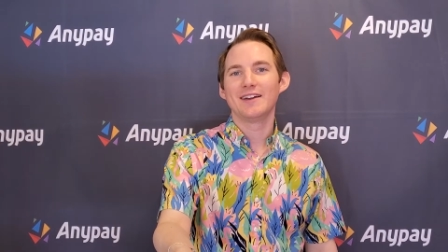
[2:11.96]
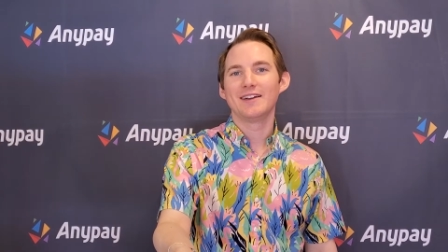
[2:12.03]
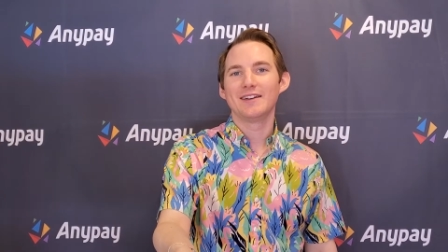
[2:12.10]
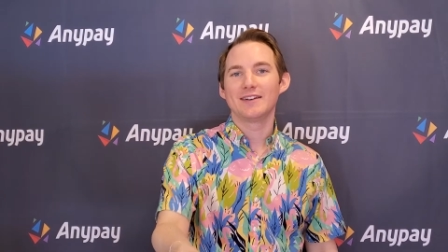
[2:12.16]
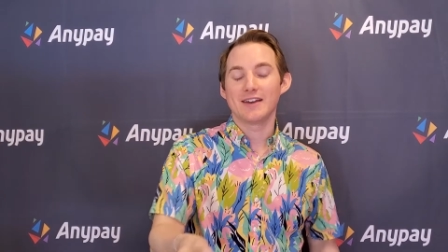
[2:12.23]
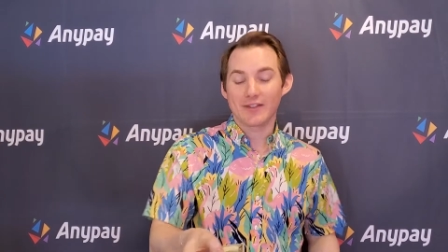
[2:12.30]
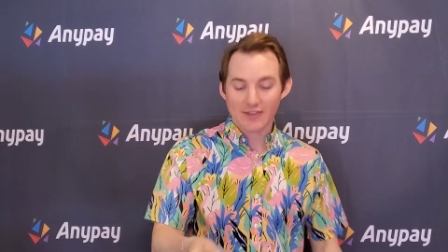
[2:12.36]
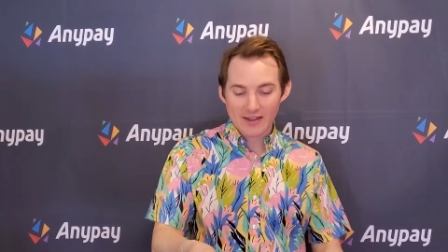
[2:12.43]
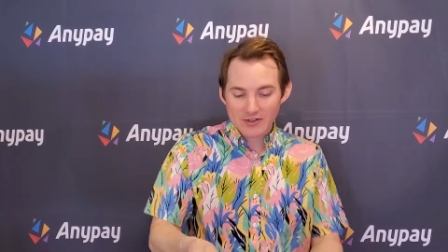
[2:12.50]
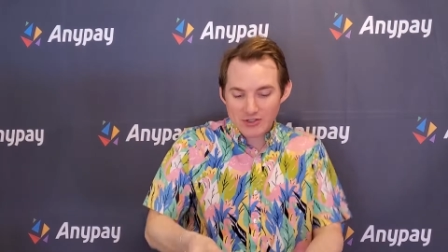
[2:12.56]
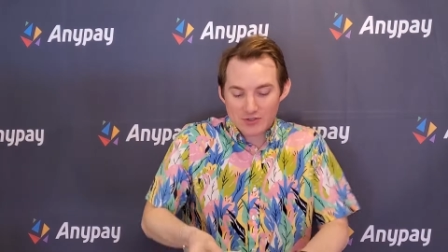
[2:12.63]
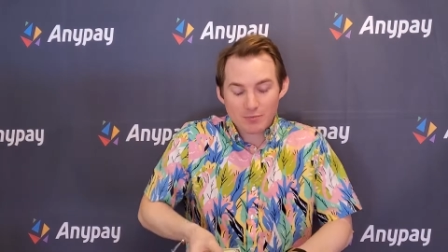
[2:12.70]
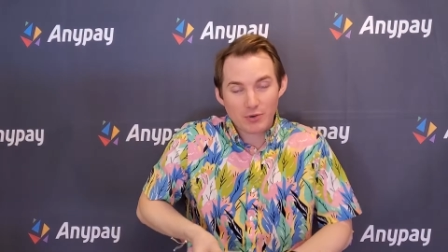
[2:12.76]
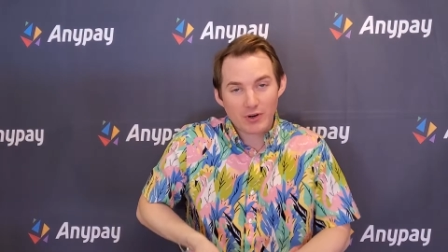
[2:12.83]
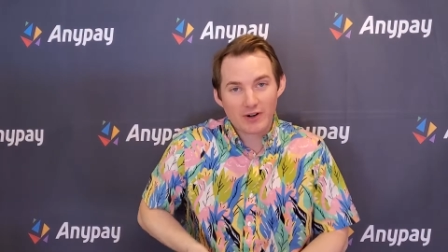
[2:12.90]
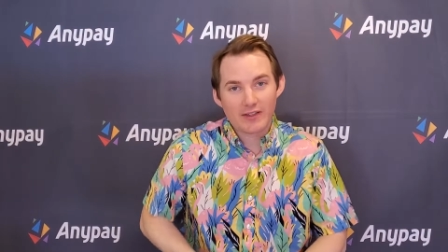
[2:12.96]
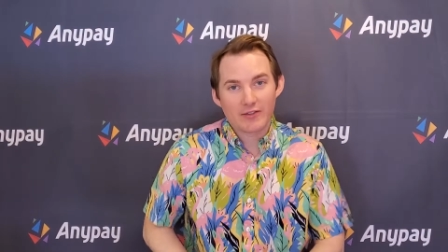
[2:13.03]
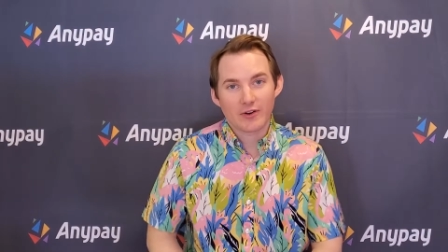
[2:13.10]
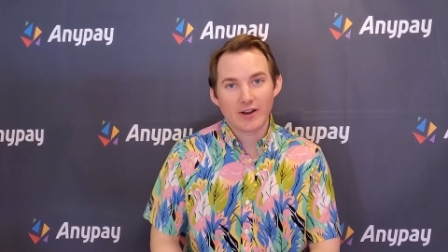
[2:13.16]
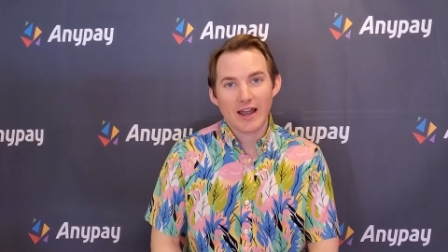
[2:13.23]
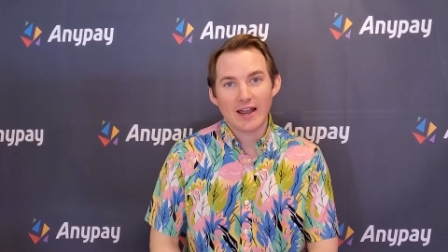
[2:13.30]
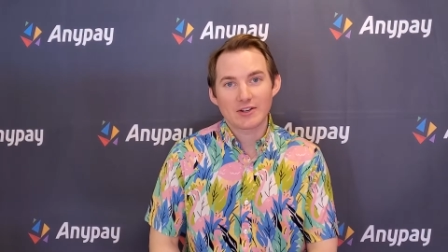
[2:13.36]
Now they just put it in
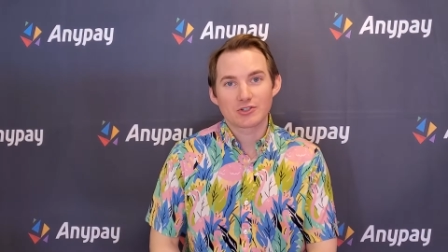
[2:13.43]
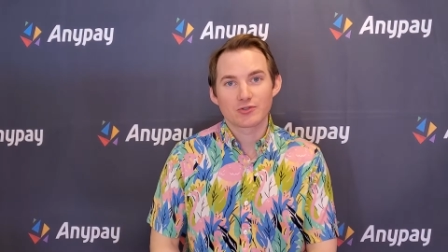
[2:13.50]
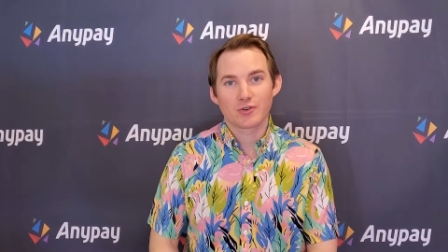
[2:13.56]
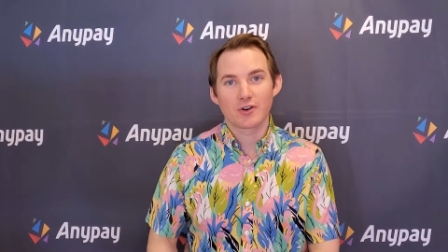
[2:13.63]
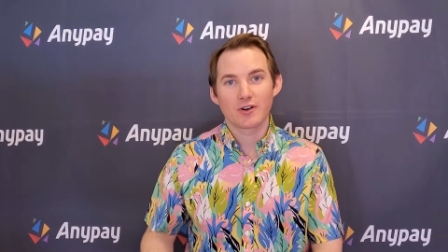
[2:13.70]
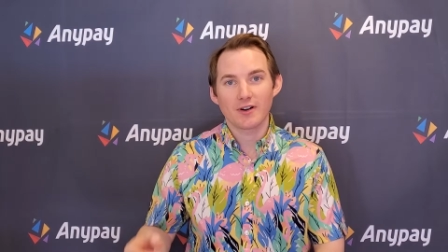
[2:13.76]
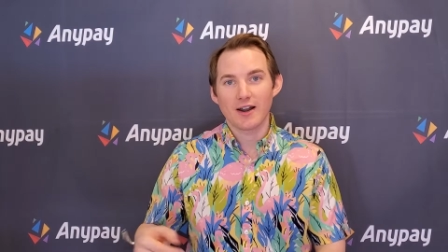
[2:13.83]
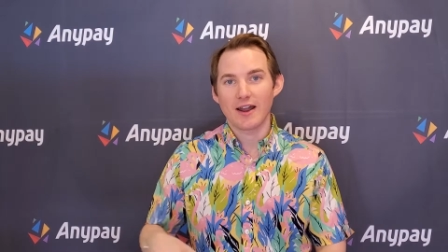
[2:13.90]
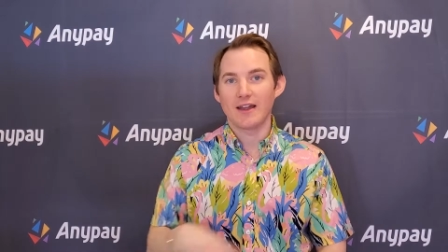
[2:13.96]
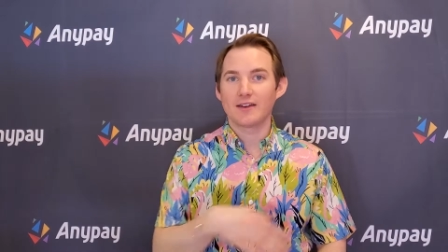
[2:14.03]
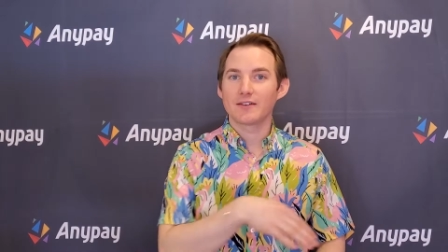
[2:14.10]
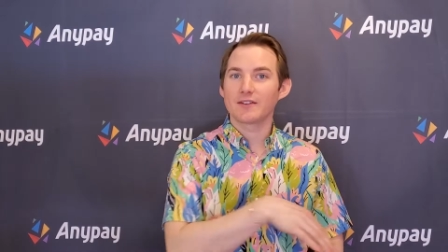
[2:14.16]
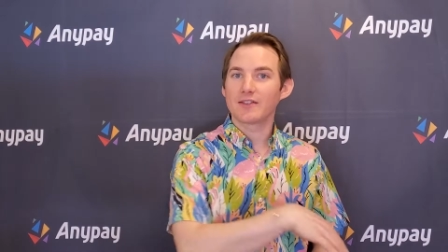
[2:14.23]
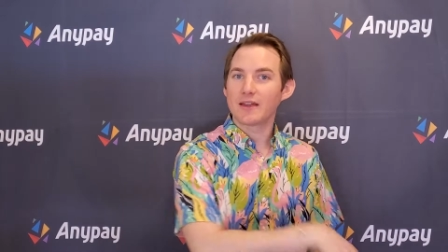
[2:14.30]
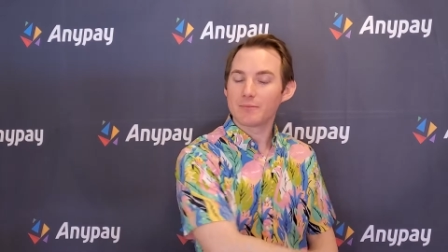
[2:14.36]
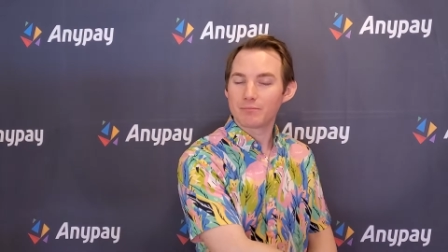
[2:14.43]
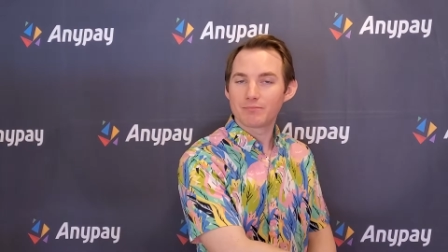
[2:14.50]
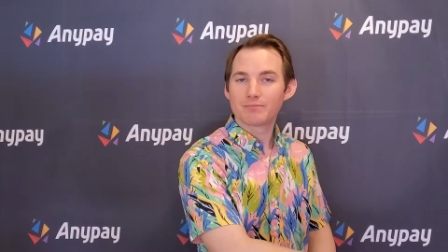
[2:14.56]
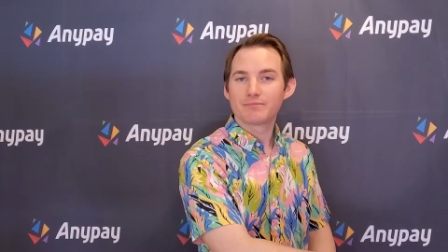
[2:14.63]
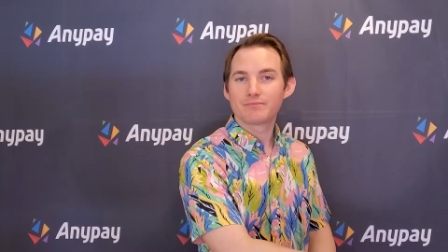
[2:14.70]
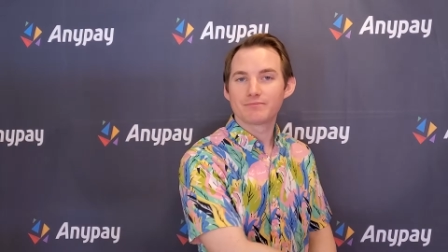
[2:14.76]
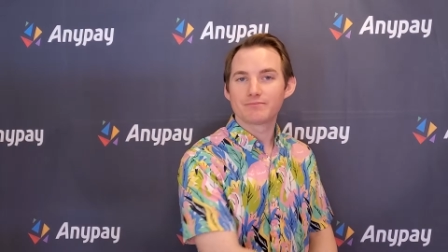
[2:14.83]
their cash drawer and they
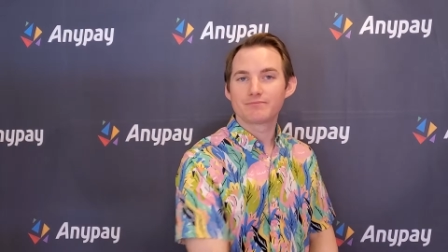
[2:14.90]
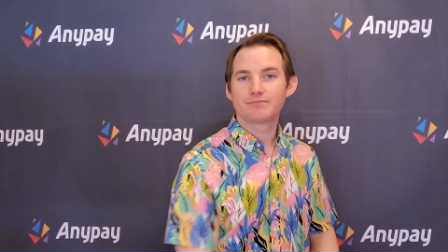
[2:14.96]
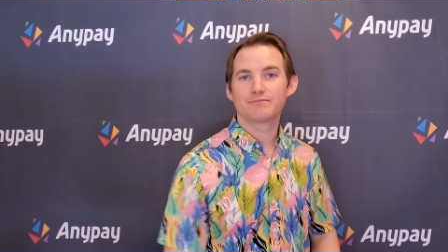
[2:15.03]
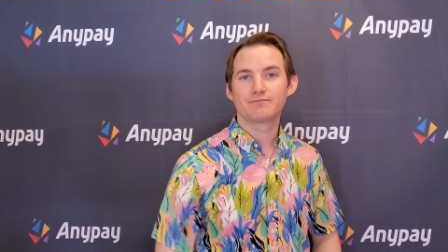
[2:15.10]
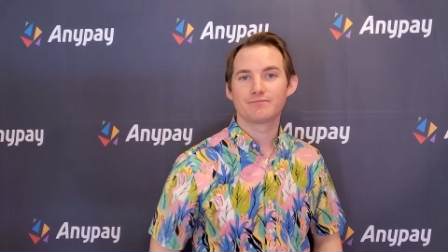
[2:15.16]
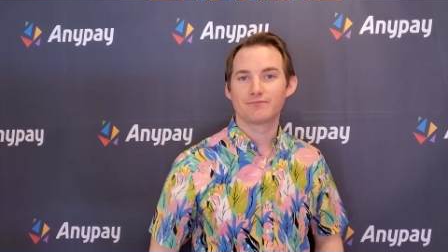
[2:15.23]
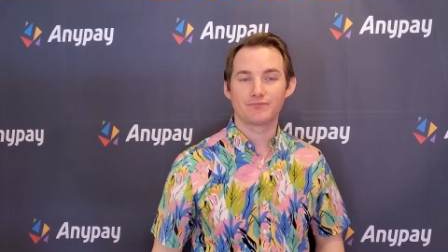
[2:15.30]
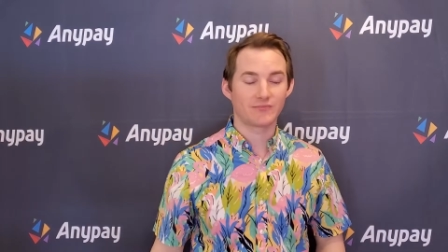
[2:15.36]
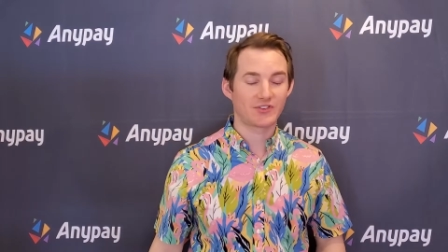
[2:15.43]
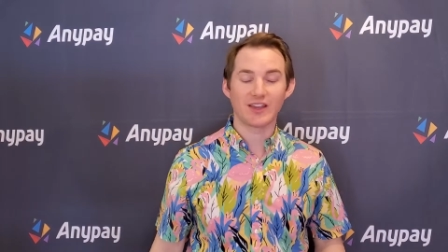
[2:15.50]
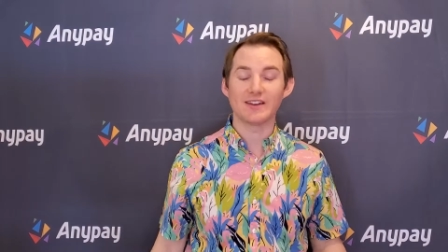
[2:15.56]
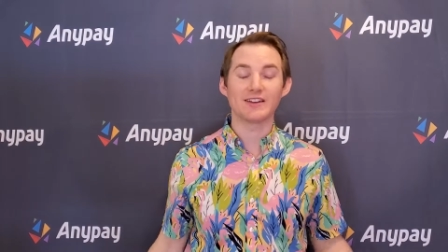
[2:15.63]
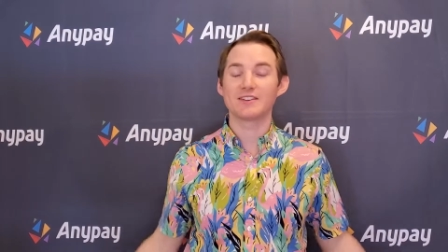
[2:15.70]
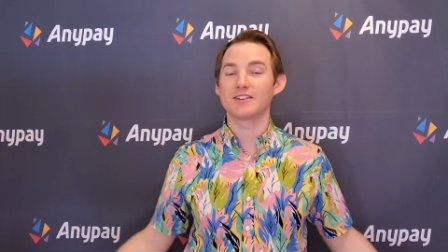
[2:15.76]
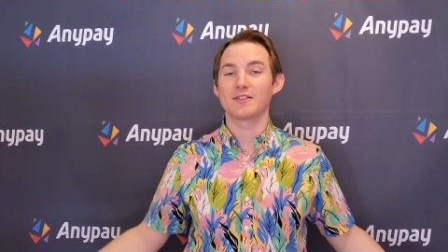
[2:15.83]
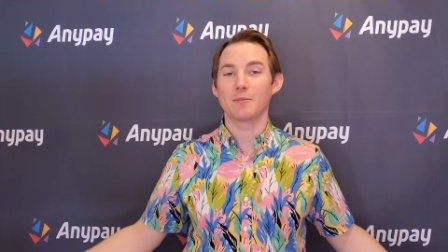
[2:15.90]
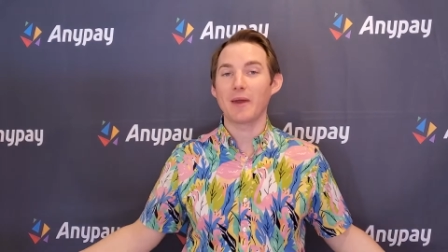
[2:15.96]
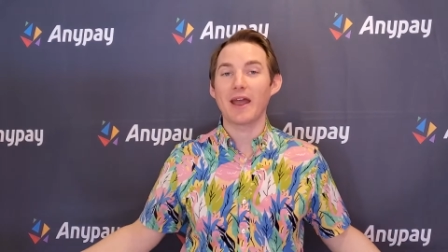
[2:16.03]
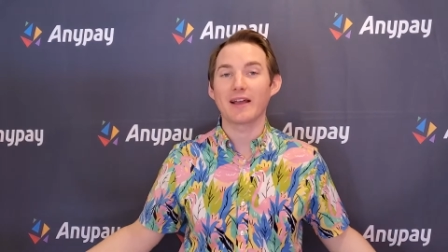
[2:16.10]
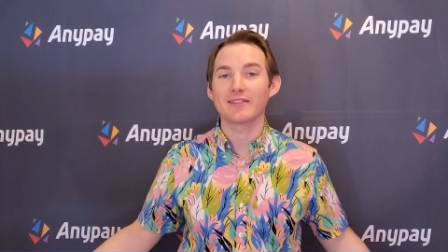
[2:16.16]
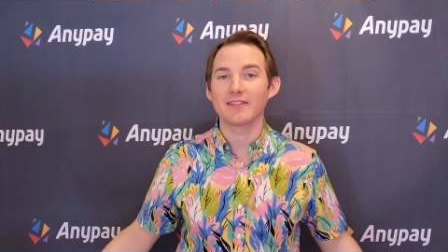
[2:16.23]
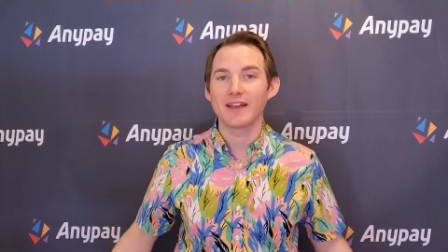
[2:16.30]
send it to the
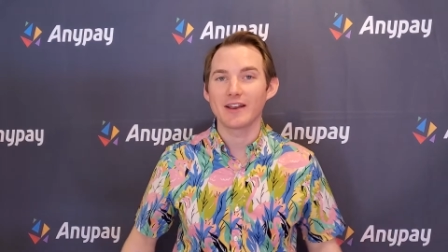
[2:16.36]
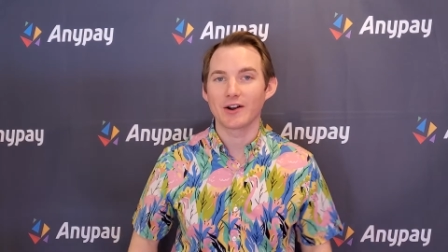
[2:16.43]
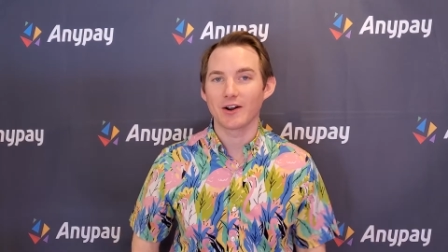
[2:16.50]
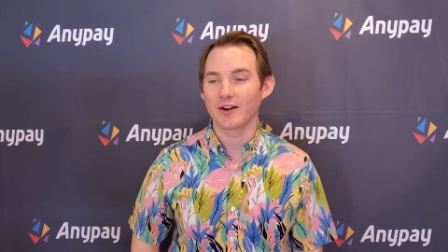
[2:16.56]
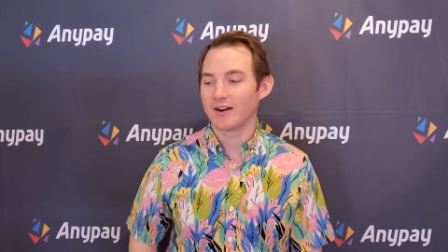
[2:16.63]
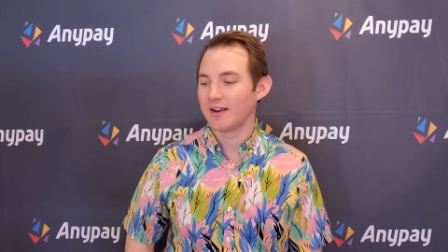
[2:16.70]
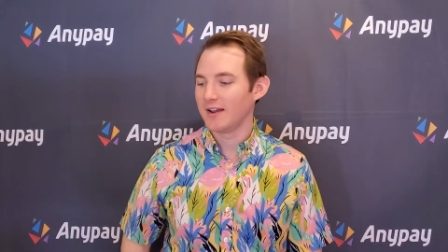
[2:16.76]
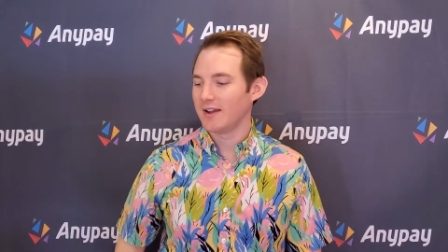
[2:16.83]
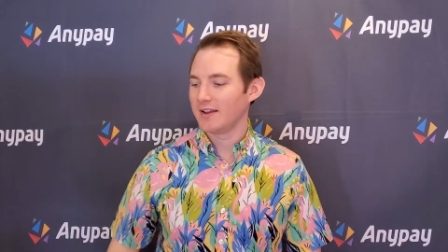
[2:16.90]
bank later.